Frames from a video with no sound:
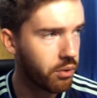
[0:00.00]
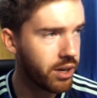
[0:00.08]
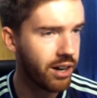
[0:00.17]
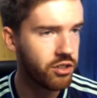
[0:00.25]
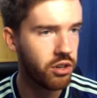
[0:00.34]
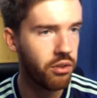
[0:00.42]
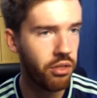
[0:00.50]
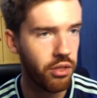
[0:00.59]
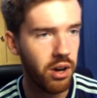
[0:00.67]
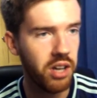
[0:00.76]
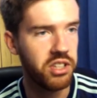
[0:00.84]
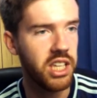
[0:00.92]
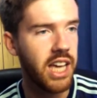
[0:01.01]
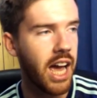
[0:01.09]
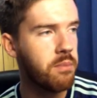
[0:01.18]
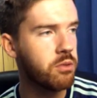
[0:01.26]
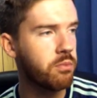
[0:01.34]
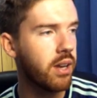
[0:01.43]
330
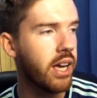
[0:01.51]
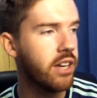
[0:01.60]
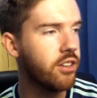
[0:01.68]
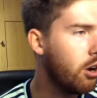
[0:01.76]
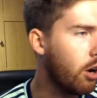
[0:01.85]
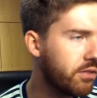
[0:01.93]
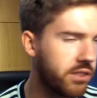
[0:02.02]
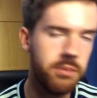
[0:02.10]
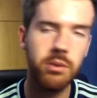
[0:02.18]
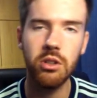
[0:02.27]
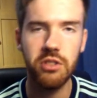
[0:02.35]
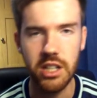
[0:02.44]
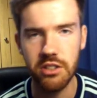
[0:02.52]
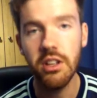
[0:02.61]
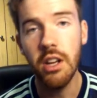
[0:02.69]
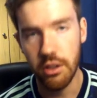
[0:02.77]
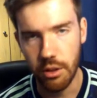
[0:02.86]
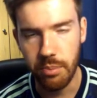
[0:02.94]
games played, obviously because he's
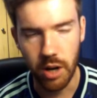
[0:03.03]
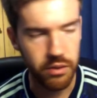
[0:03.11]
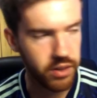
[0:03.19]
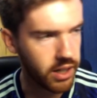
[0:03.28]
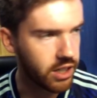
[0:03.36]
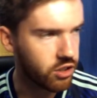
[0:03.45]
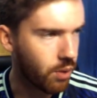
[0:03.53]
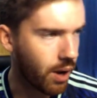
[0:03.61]
the perfect link to